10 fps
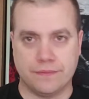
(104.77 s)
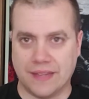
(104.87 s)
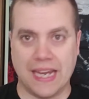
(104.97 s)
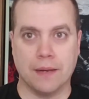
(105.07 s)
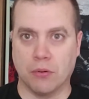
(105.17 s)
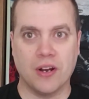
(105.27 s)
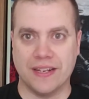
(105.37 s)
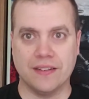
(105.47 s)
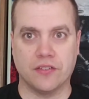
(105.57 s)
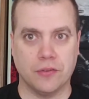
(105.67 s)
They had brought
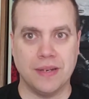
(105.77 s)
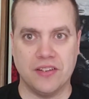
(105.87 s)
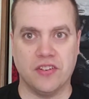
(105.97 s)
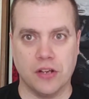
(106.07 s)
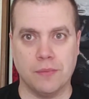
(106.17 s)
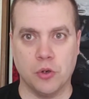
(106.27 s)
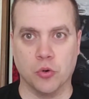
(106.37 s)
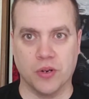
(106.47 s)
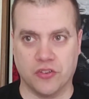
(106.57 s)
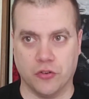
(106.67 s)
in some ECW
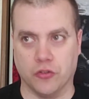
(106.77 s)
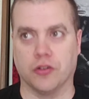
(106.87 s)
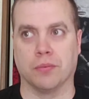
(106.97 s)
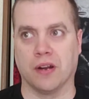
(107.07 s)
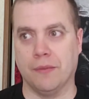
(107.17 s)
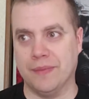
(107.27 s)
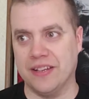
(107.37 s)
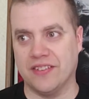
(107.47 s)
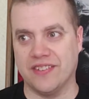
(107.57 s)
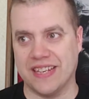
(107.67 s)
originals. The problem
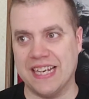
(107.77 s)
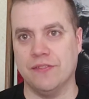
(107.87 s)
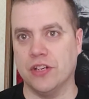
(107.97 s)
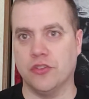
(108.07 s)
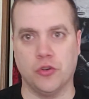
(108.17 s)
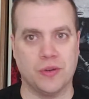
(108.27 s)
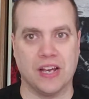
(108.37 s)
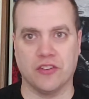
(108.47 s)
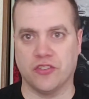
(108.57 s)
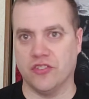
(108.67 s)
is even in
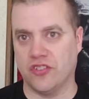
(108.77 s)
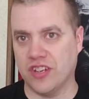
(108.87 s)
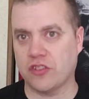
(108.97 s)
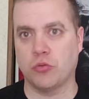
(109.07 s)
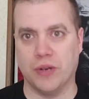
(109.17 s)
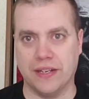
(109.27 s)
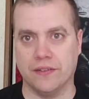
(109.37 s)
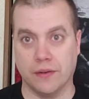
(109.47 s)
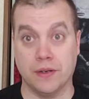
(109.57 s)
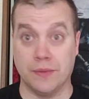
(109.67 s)
2006, when
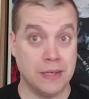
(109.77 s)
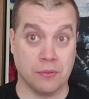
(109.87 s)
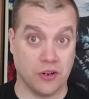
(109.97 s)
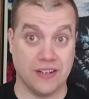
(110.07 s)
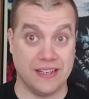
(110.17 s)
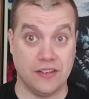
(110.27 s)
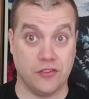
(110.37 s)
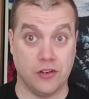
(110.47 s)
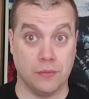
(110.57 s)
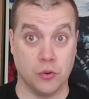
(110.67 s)
WWE brought in the
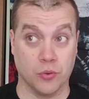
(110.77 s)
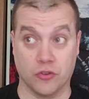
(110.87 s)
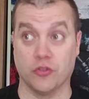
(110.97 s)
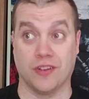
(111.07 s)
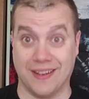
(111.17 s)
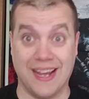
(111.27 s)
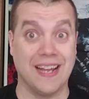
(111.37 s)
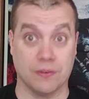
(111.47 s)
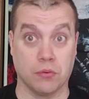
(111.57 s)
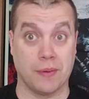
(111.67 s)
ECW originals, a lot
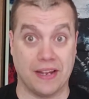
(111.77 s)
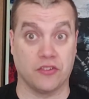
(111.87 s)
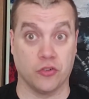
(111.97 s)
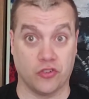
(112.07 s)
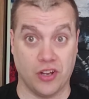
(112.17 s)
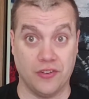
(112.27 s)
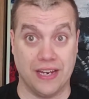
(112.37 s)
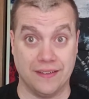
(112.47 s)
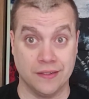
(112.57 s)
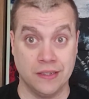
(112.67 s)
of them were past their sell
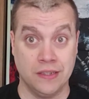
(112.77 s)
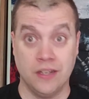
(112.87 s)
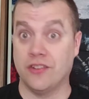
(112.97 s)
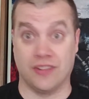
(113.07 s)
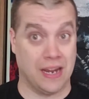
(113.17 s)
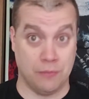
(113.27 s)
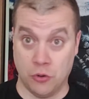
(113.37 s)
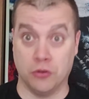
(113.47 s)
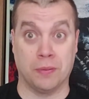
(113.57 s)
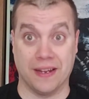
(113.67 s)
date. Sabu
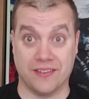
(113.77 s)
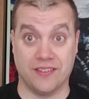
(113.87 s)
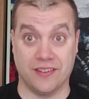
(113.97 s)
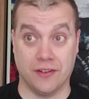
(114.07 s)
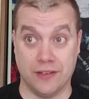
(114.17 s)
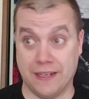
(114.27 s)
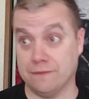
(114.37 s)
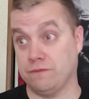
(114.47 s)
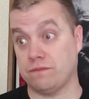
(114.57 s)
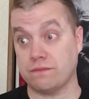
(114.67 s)
was past his sell date.